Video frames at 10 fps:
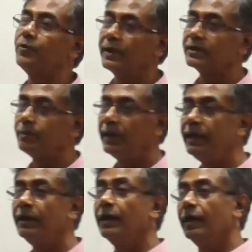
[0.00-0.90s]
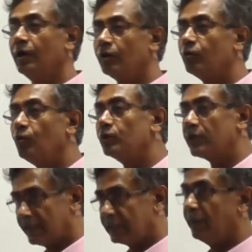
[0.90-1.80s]
to explain through
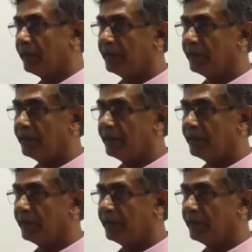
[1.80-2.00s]
statistical